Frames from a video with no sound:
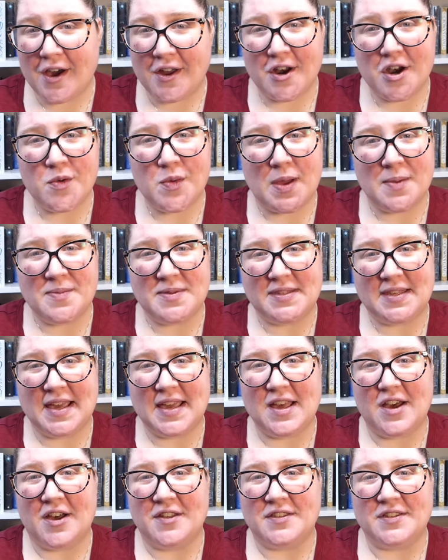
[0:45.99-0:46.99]
on our
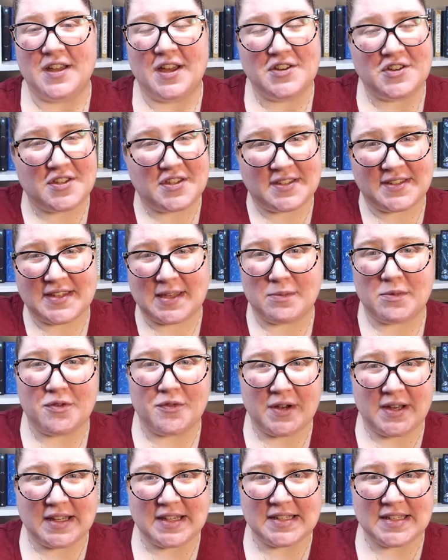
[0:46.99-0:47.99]
website under the summer
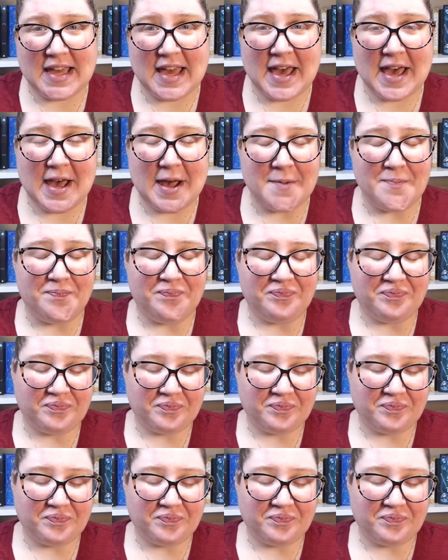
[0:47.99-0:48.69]
reading tab.